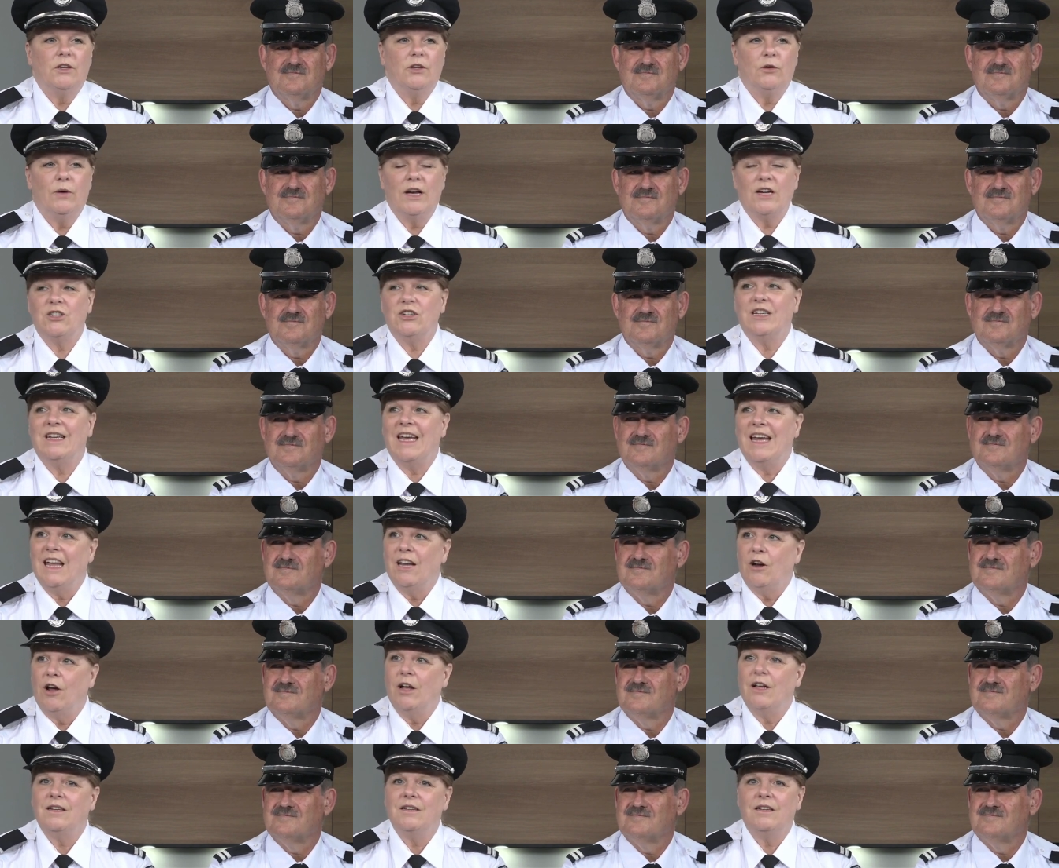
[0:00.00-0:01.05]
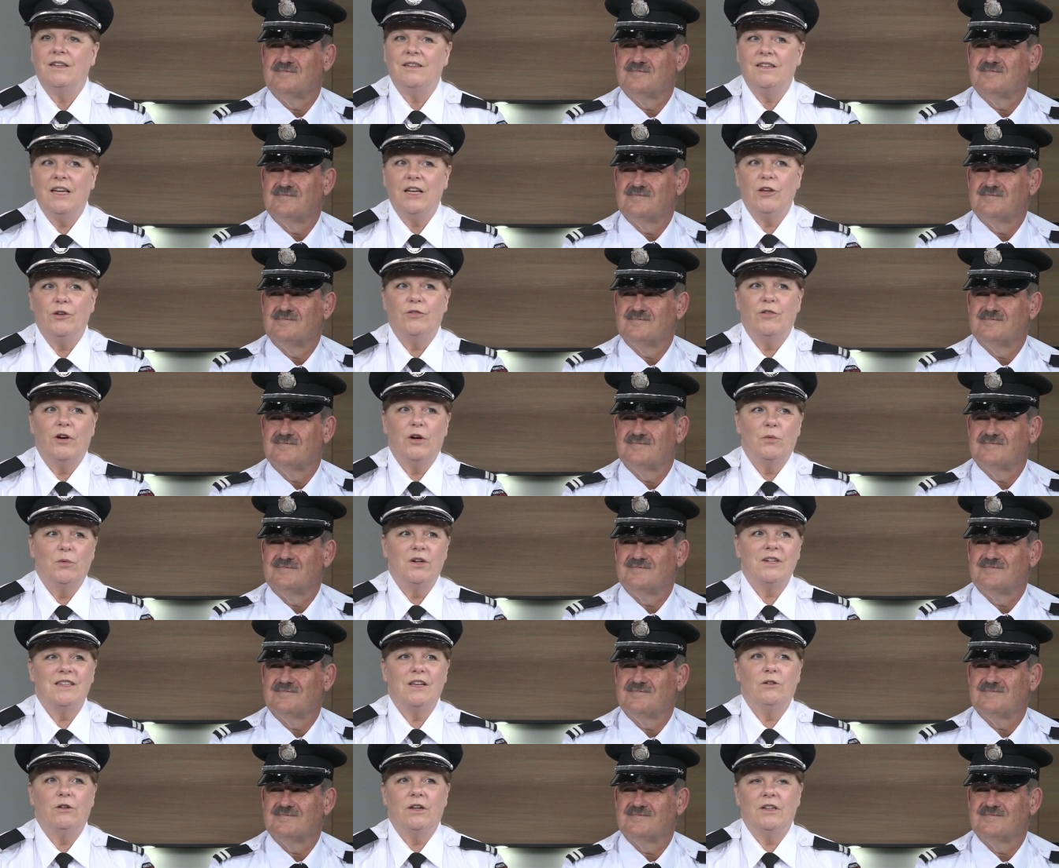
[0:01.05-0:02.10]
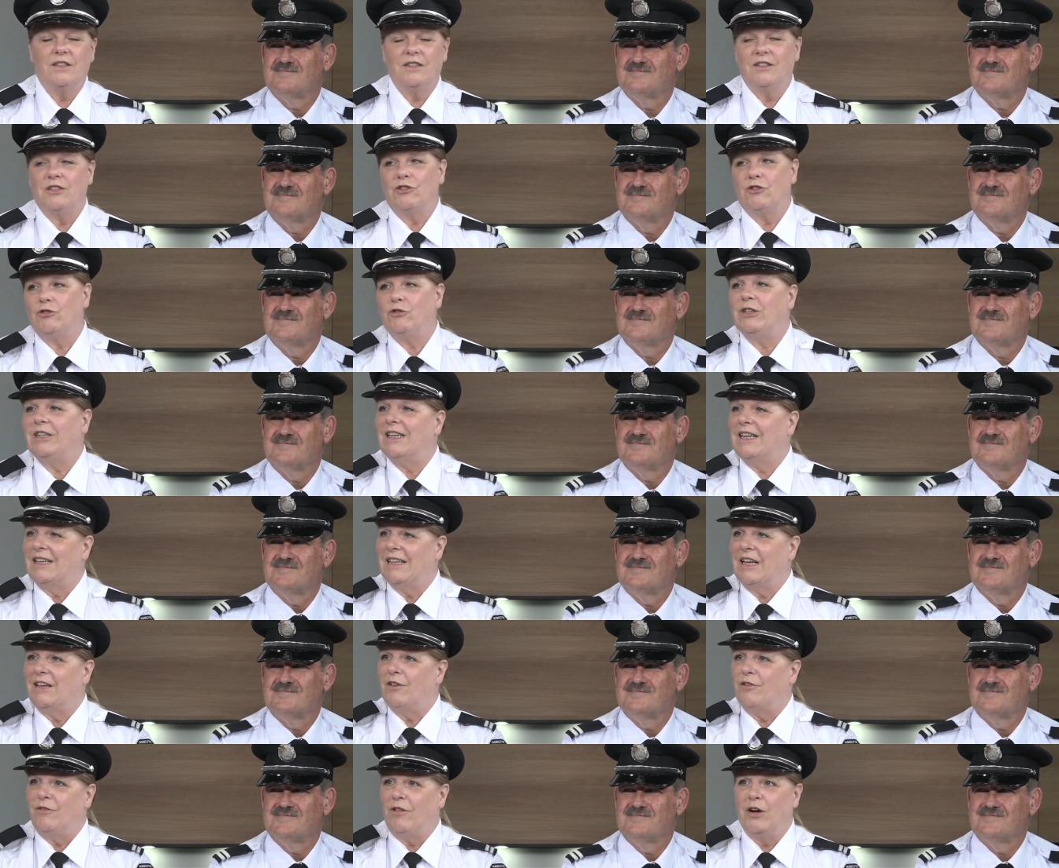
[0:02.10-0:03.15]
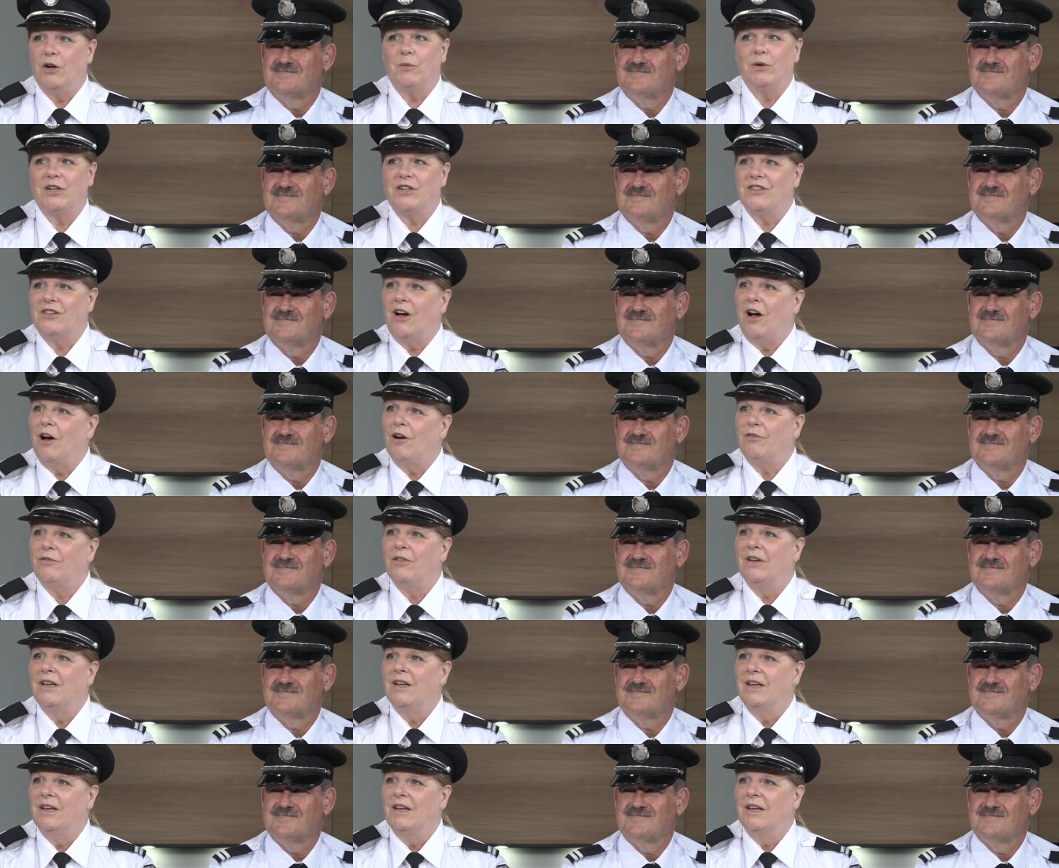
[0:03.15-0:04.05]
Speaker 1: You actually cannot take your fireworks out onto the street and let the fireworks off.